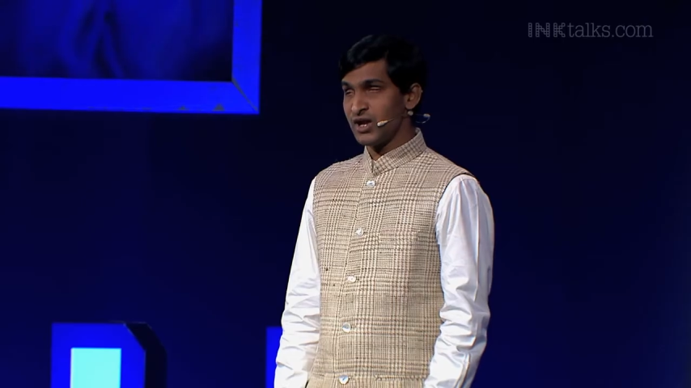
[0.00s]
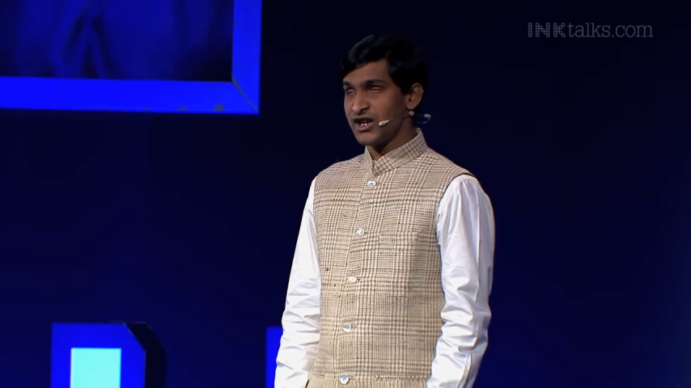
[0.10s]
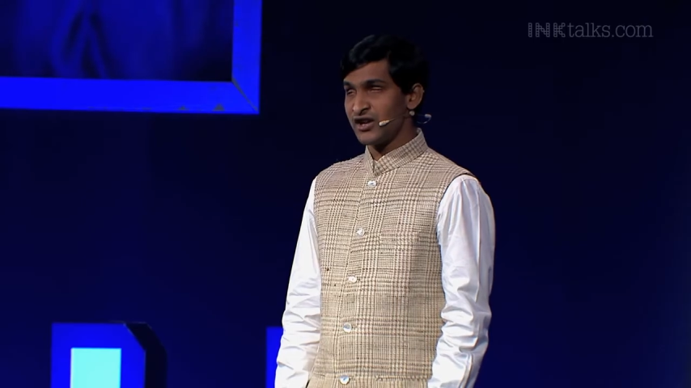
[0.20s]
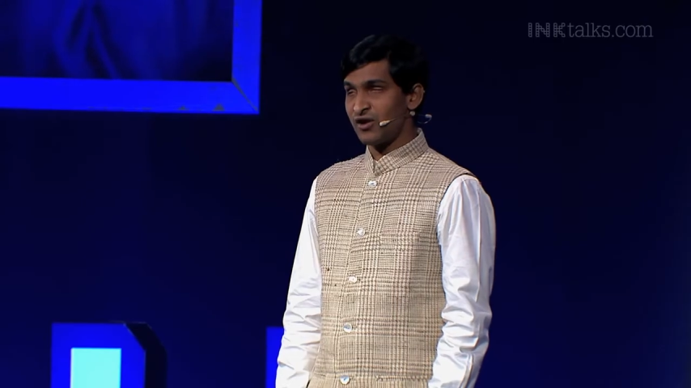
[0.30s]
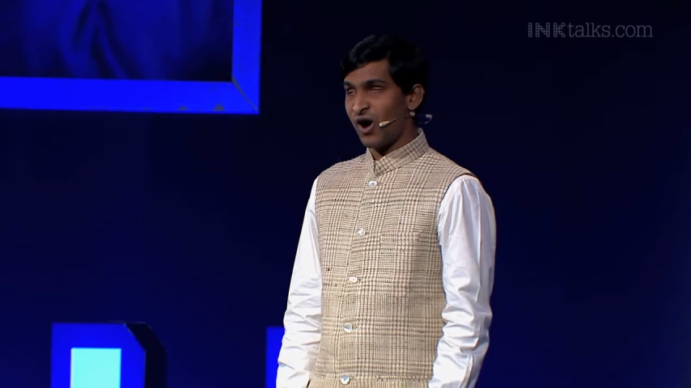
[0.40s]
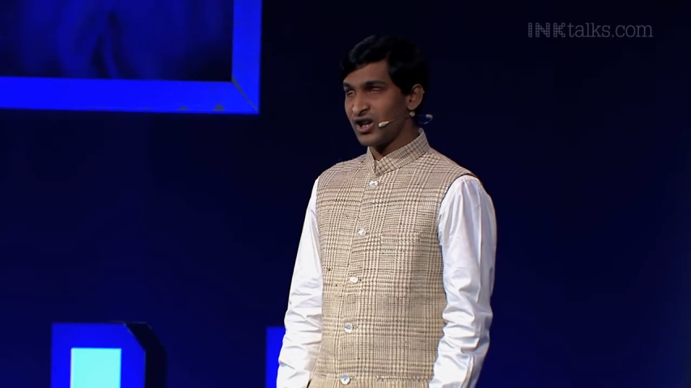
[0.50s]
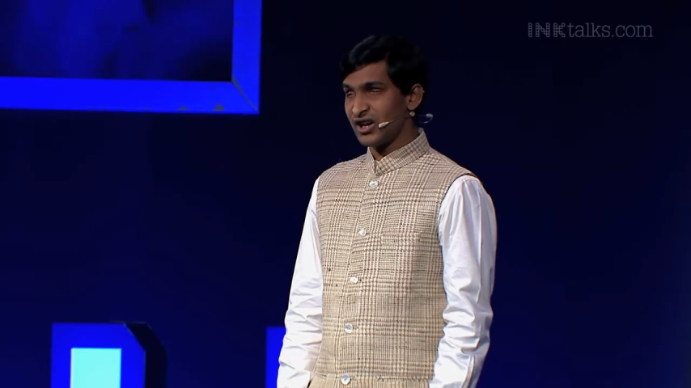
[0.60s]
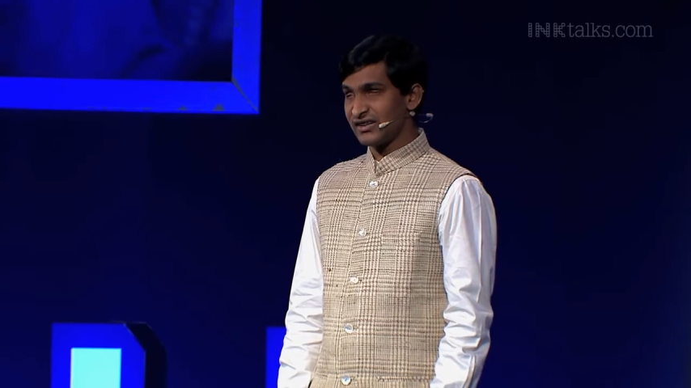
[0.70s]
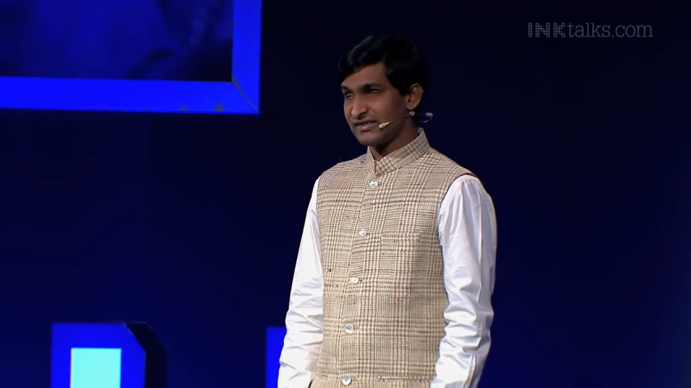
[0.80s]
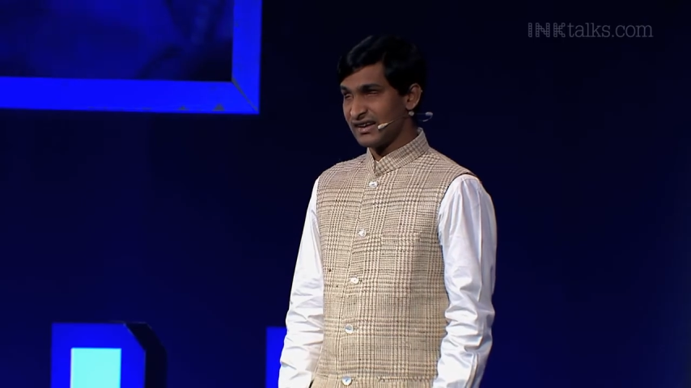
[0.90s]
million,
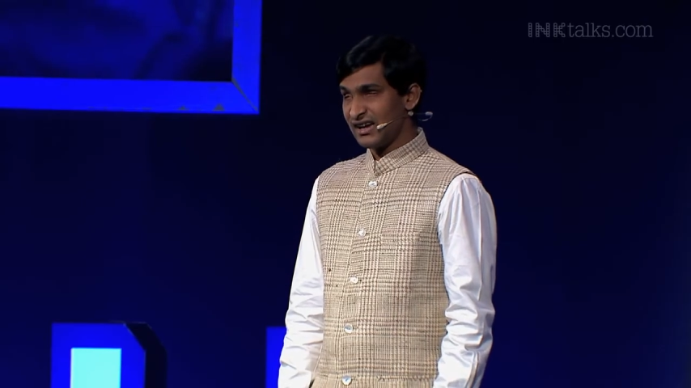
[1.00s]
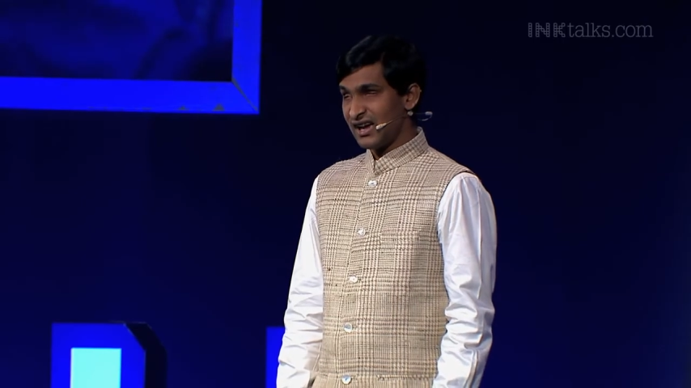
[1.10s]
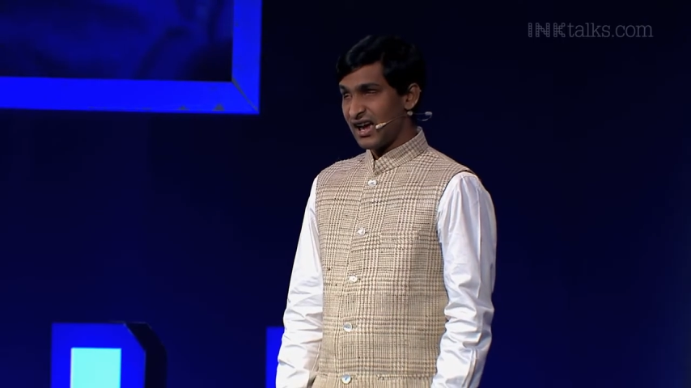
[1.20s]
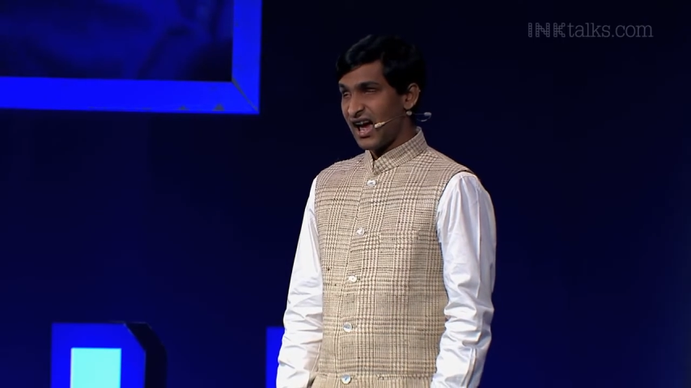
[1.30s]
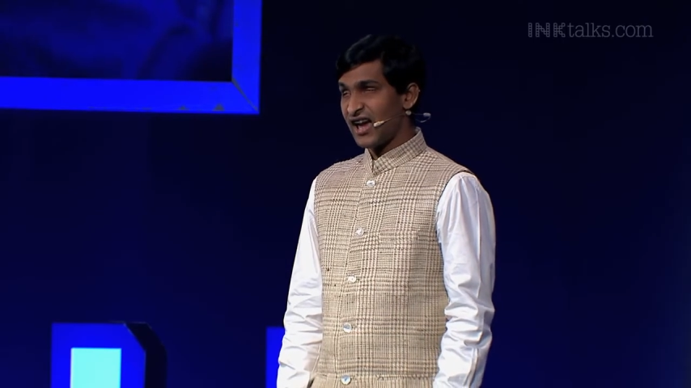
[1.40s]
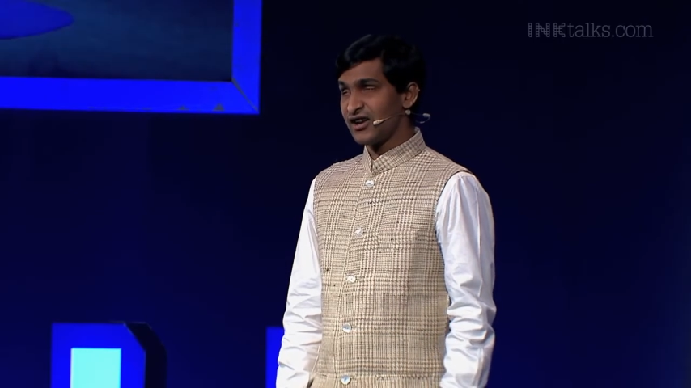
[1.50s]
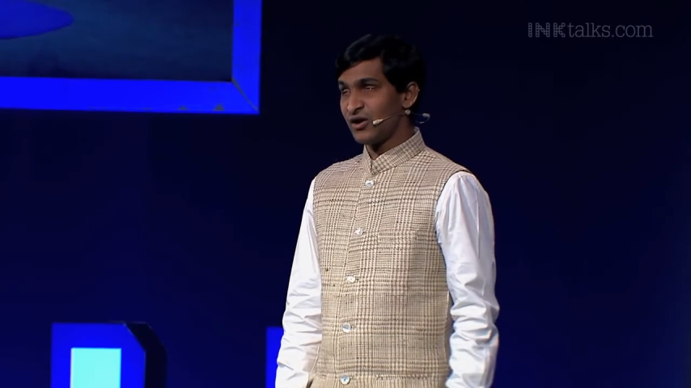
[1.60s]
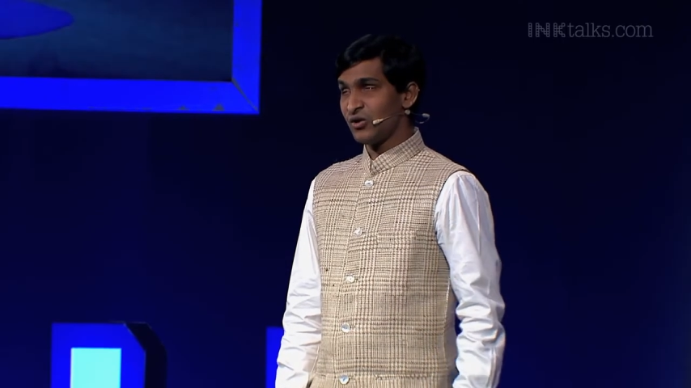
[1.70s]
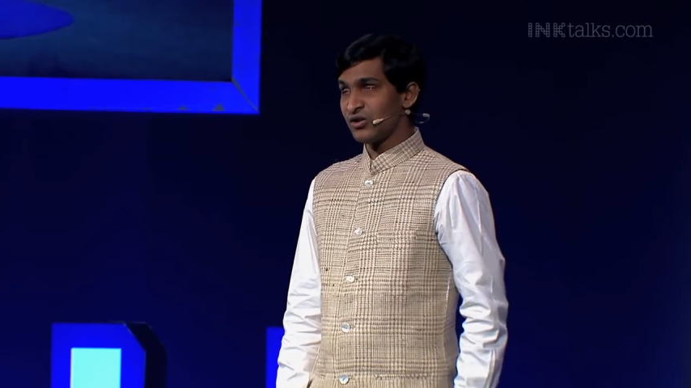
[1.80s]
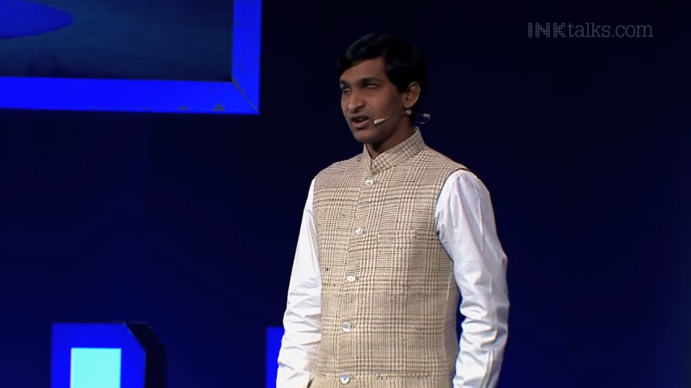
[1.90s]
And
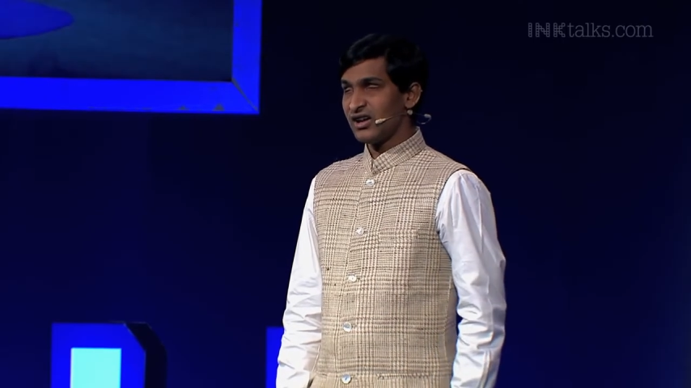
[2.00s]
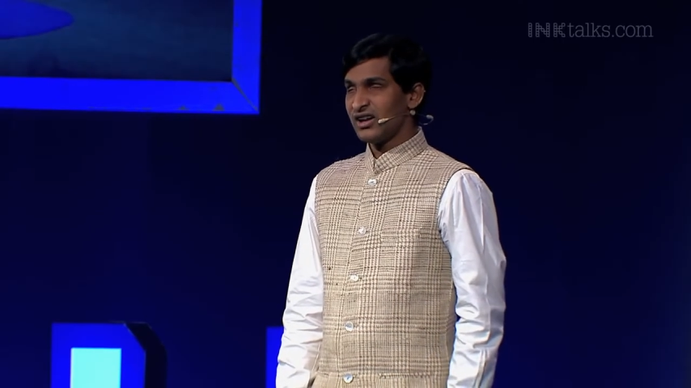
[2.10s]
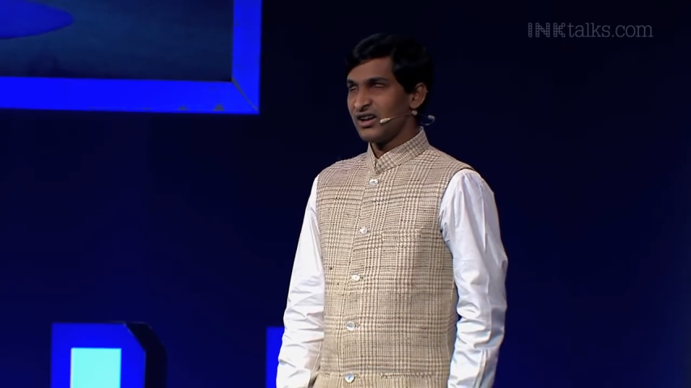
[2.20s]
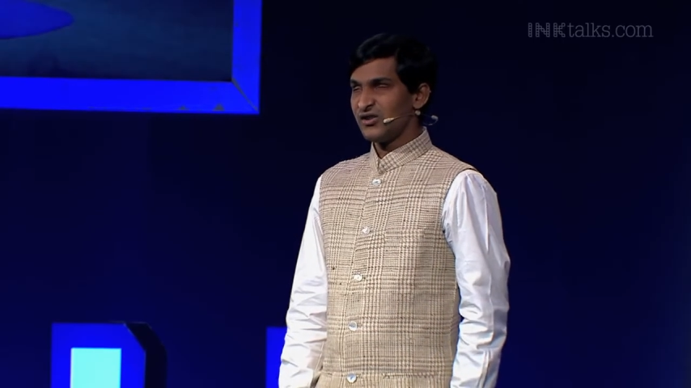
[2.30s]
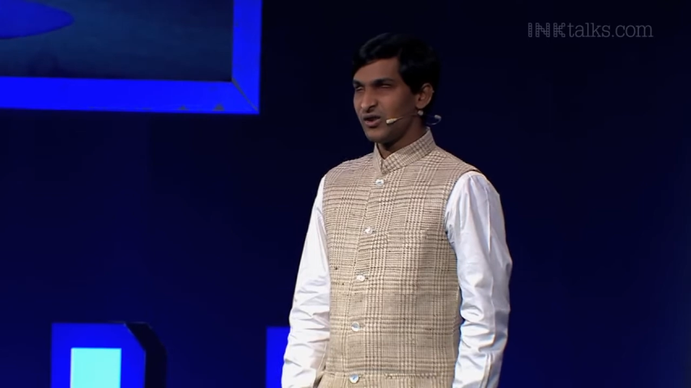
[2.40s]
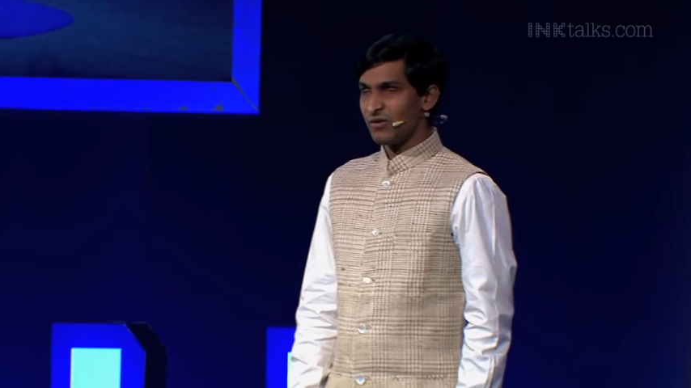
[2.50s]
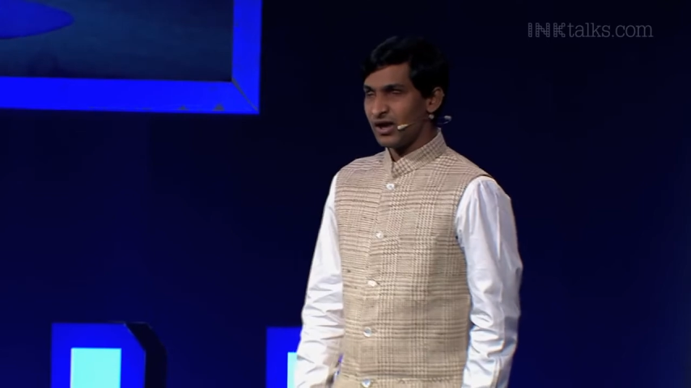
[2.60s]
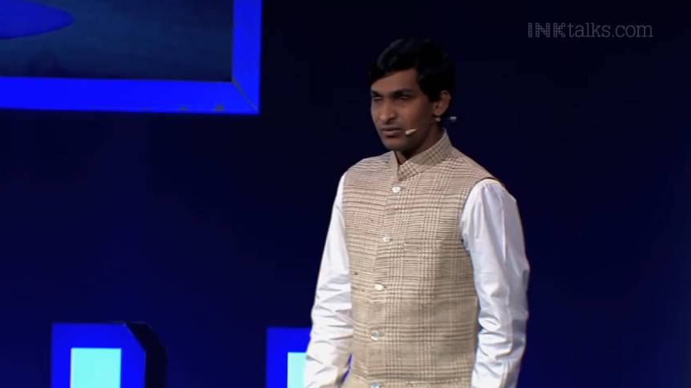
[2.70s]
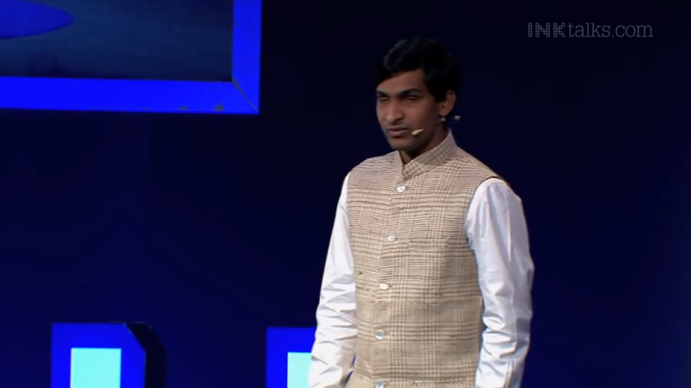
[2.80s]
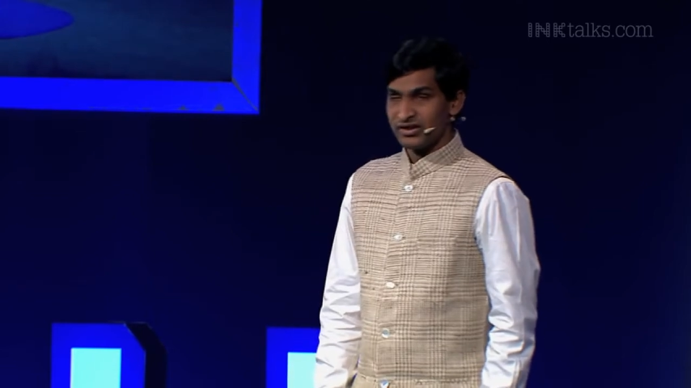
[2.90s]
you know what?